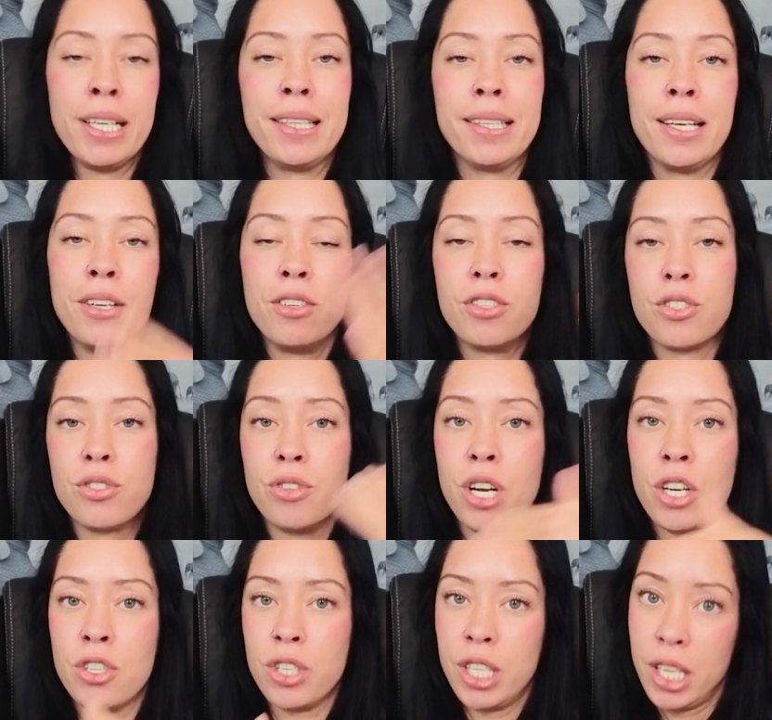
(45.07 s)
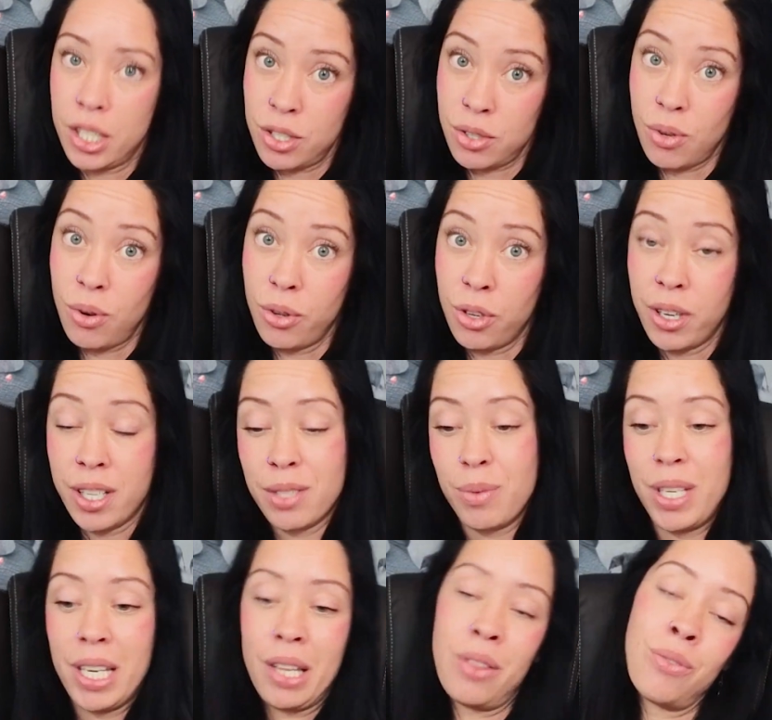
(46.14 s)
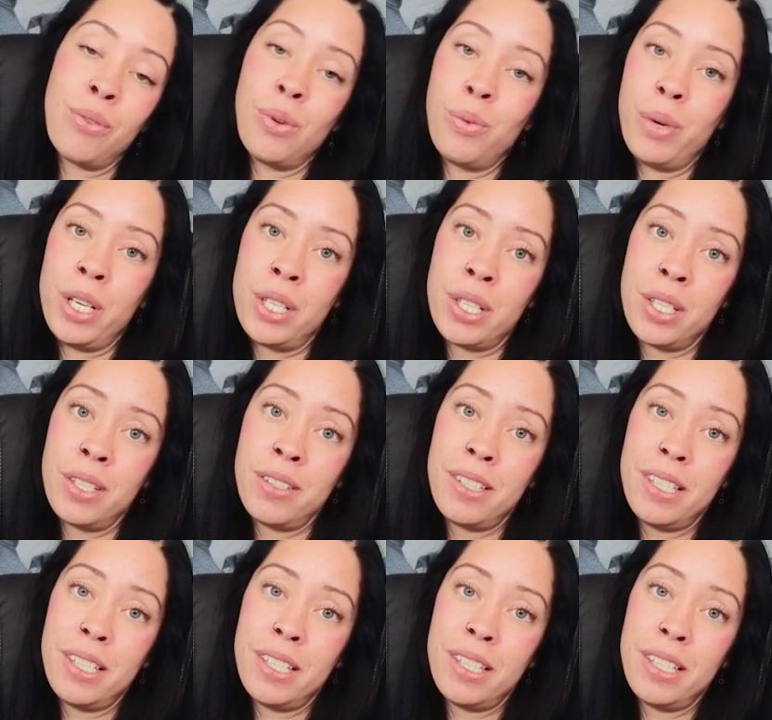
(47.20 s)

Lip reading: and then just gradually gets colder as we get through winter.